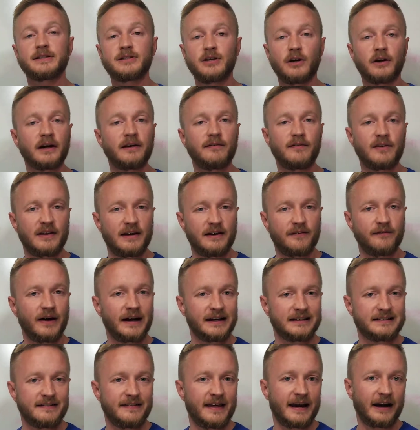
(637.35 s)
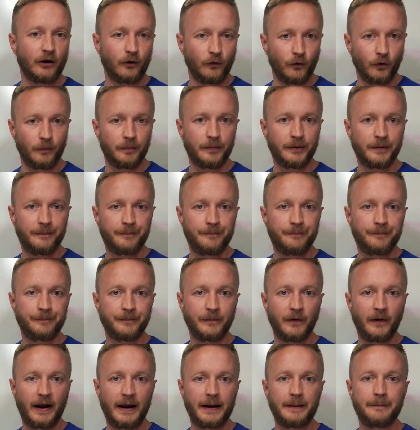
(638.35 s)
I'll give you the invite to that group,
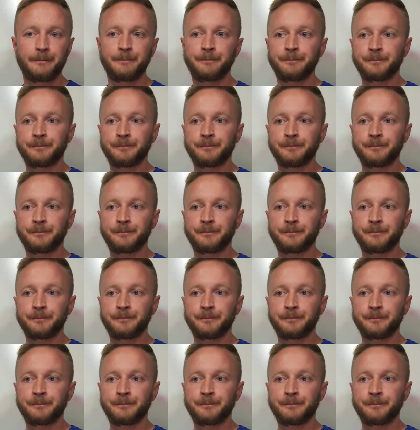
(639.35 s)
right?